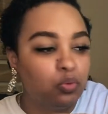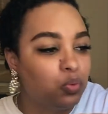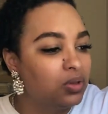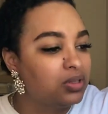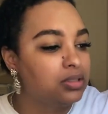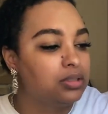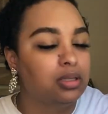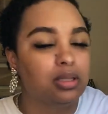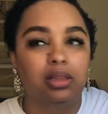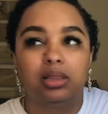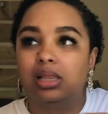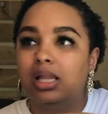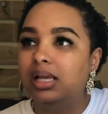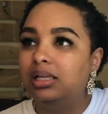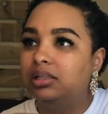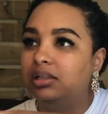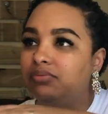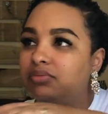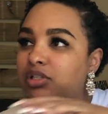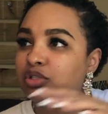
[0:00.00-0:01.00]
was the
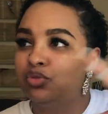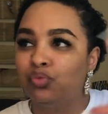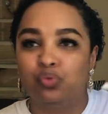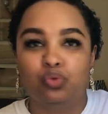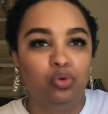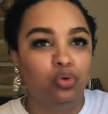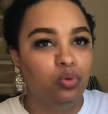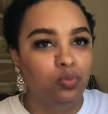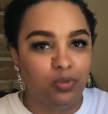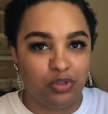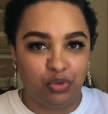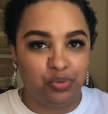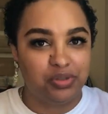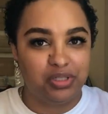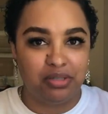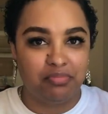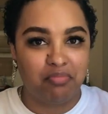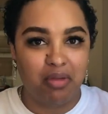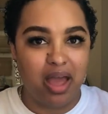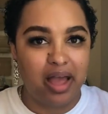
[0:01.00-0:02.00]
length of this room, which
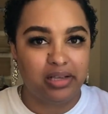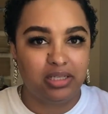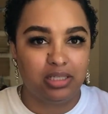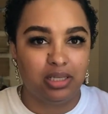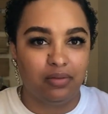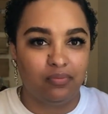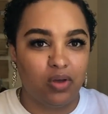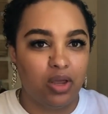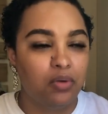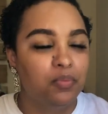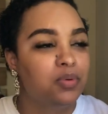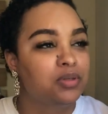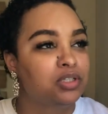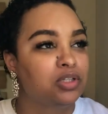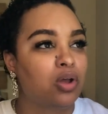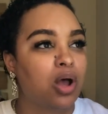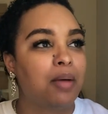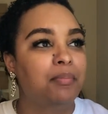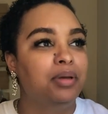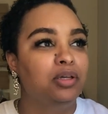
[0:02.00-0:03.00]
was massive. It was,
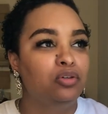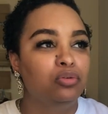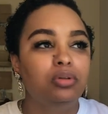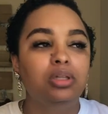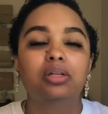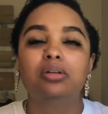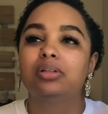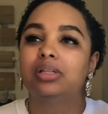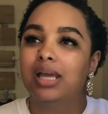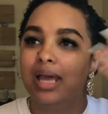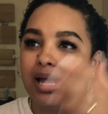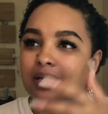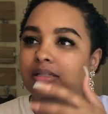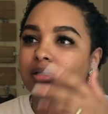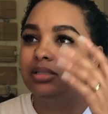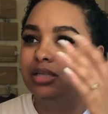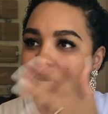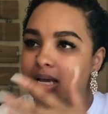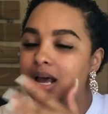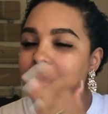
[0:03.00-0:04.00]
I mean, you literally had
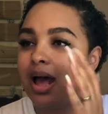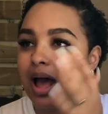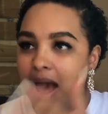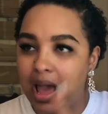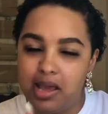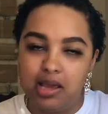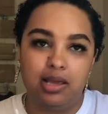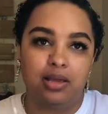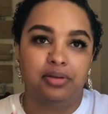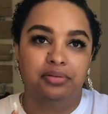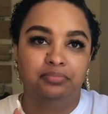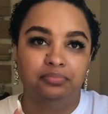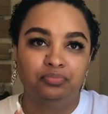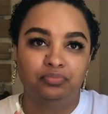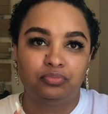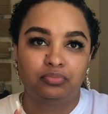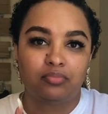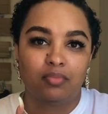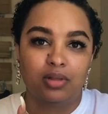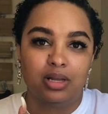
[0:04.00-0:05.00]
to take a hike
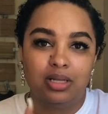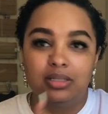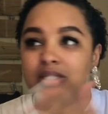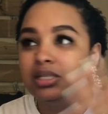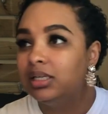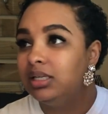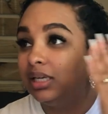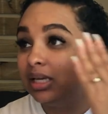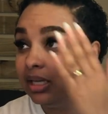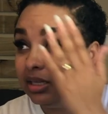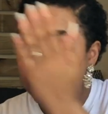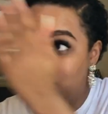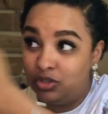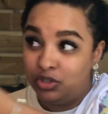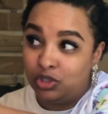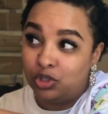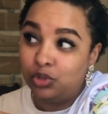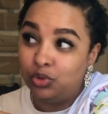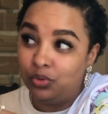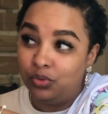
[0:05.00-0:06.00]
to get
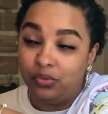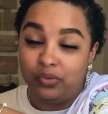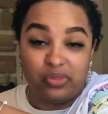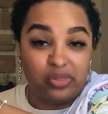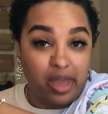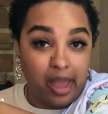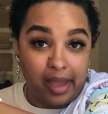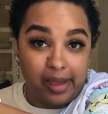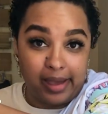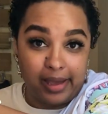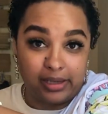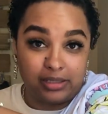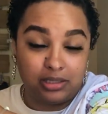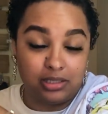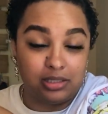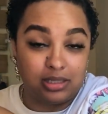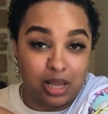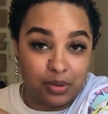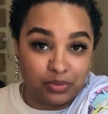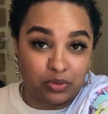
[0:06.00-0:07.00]
to that
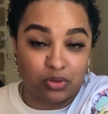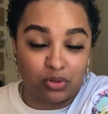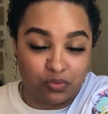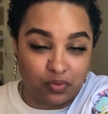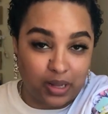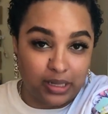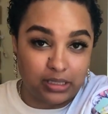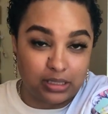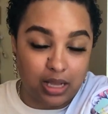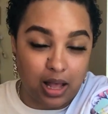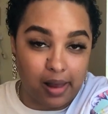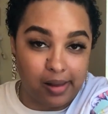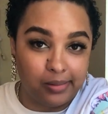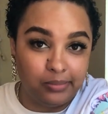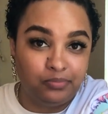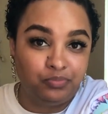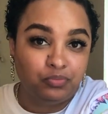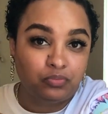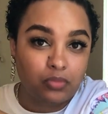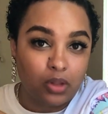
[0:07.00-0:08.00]
exit that was on the right side,
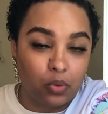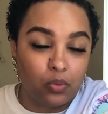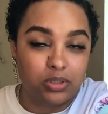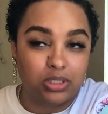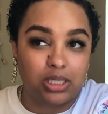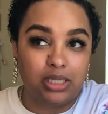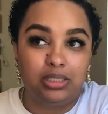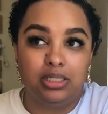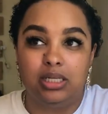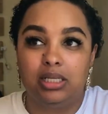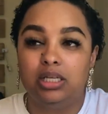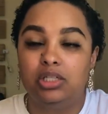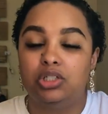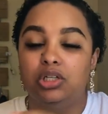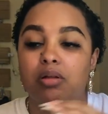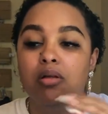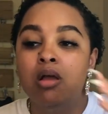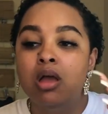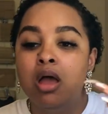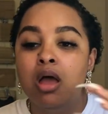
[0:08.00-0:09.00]
which led to the
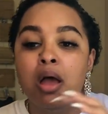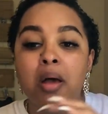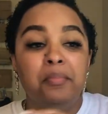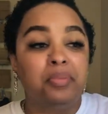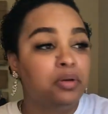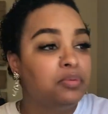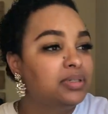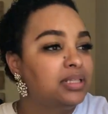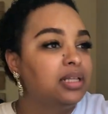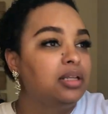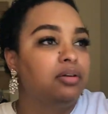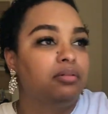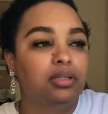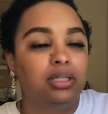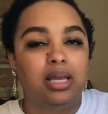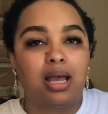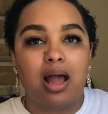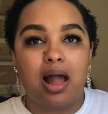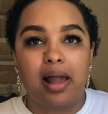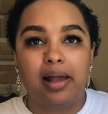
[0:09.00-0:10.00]
kitchen. But it was
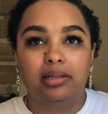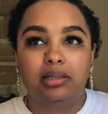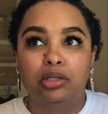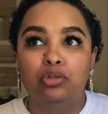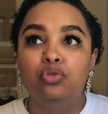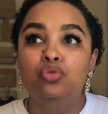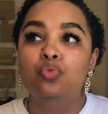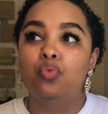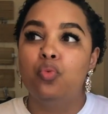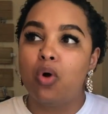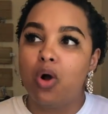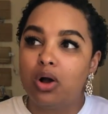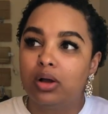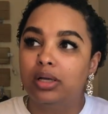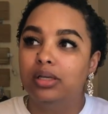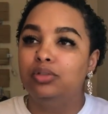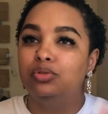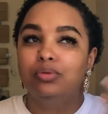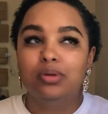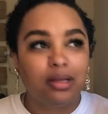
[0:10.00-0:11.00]
literally a hike. Like, you walk
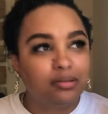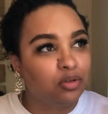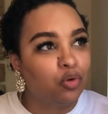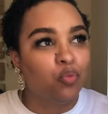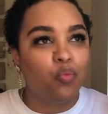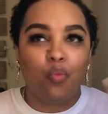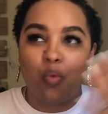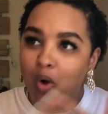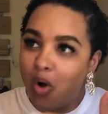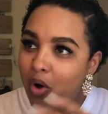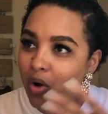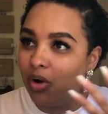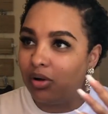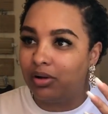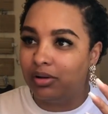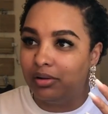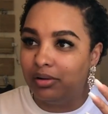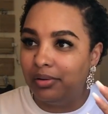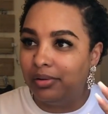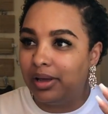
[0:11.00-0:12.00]
it, you had to
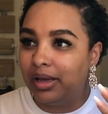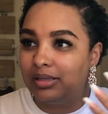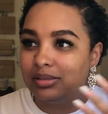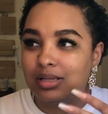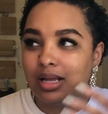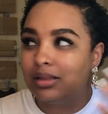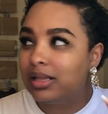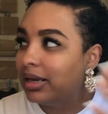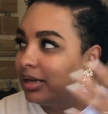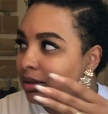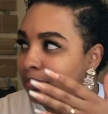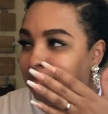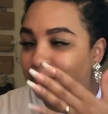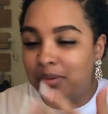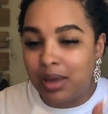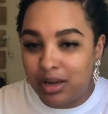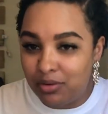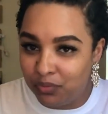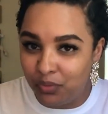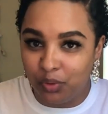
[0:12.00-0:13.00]
walk, okay? It's not like a
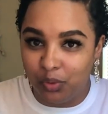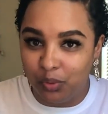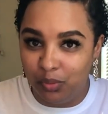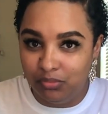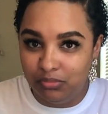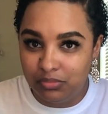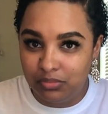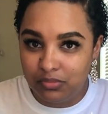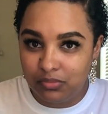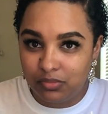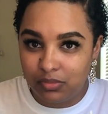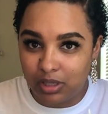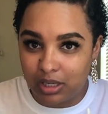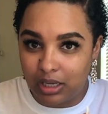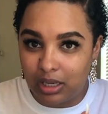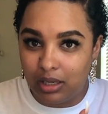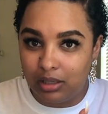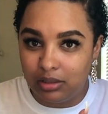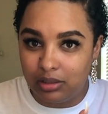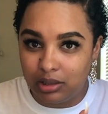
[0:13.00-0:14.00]
bedroom,
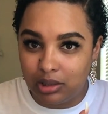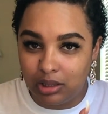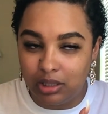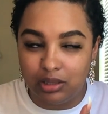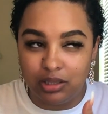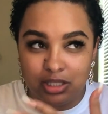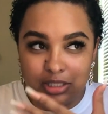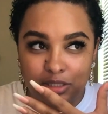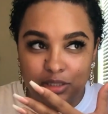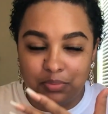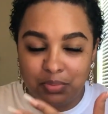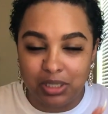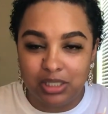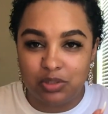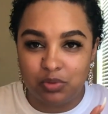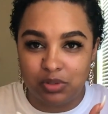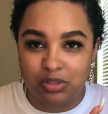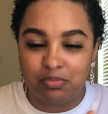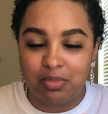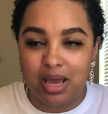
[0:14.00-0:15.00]
okay? This
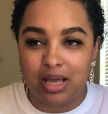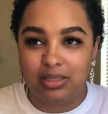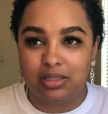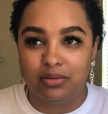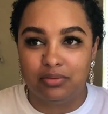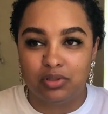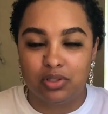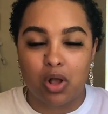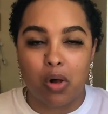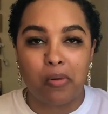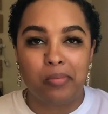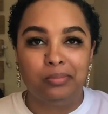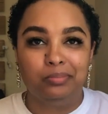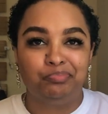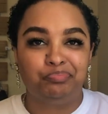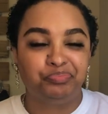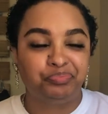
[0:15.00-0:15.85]
place was massive, so